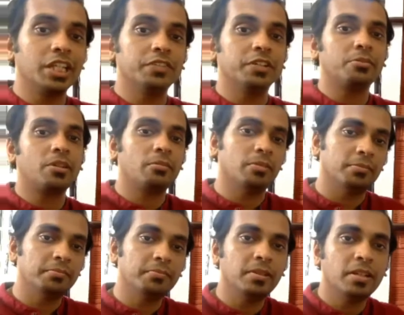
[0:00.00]
given
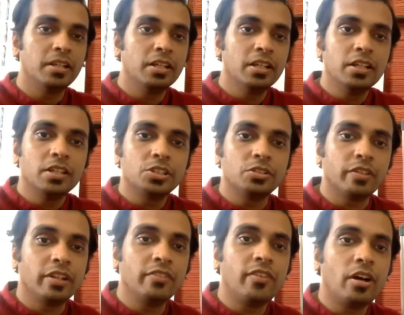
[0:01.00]
problem. So
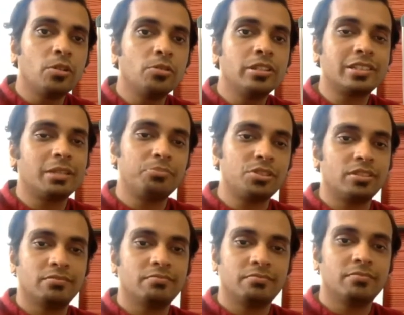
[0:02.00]
we'll follow the steps.